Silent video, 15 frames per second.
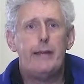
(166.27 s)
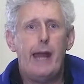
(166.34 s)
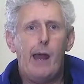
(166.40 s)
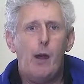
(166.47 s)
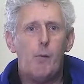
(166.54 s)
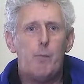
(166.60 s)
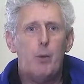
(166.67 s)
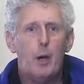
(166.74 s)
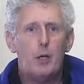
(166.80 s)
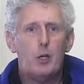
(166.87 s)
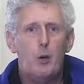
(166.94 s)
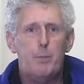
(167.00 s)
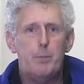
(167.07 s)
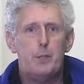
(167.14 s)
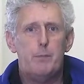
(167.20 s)
out by a
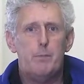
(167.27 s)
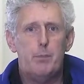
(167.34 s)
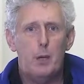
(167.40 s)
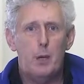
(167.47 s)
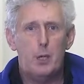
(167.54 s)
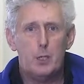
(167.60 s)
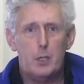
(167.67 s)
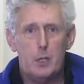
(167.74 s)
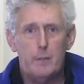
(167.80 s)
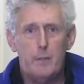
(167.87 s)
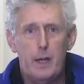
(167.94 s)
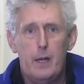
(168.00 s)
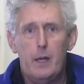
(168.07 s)
competent person